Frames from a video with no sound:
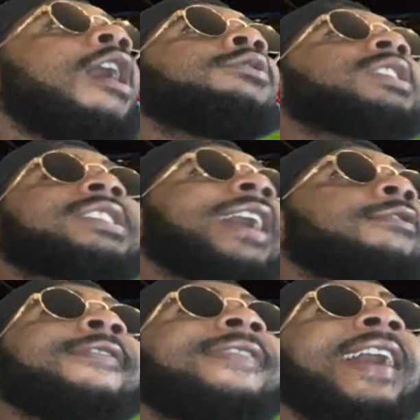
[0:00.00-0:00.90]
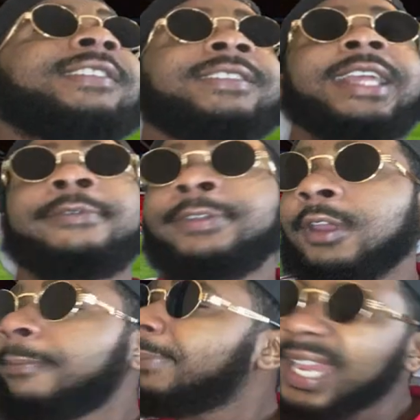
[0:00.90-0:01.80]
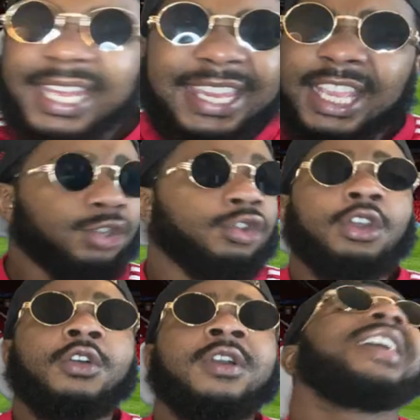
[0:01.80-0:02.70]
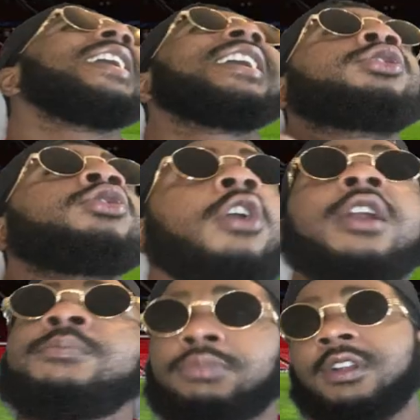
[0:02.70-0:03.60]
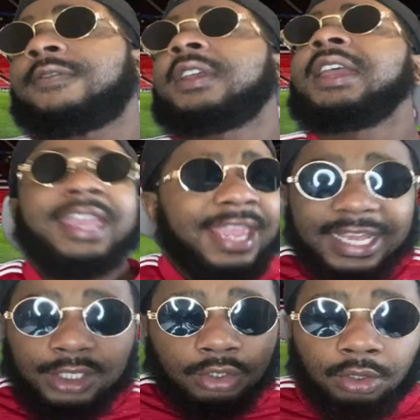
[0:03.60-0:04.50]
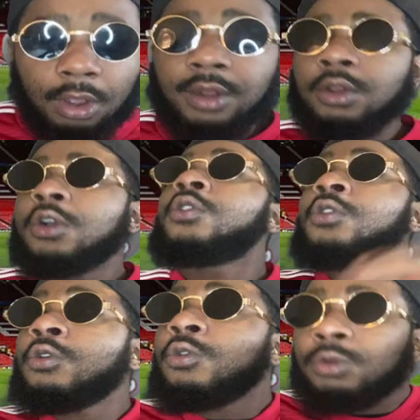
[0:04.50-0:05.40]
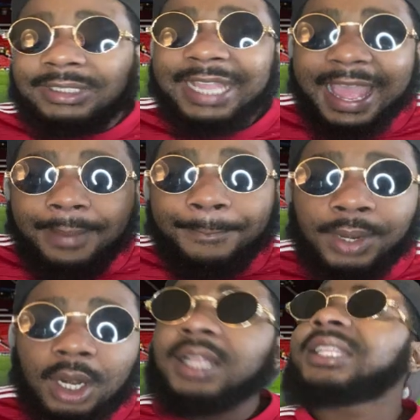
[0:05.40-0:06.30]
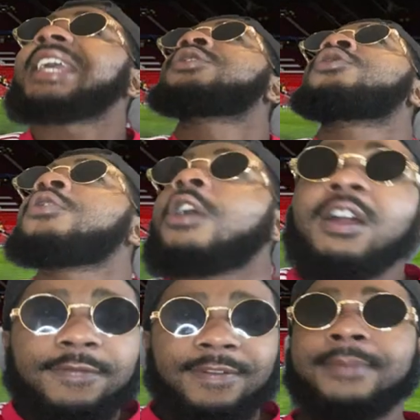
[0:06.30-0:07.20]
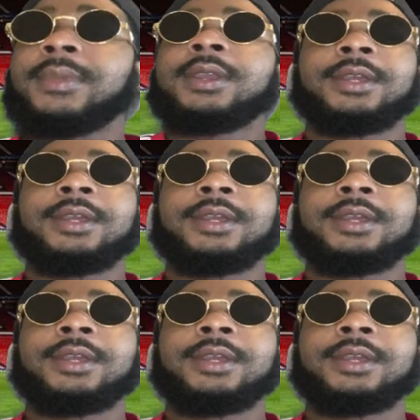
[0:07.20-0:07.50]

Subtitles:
Our sacrifices that we've done many years ago is gone, bruv. It is gone. All that blood is gone, fam.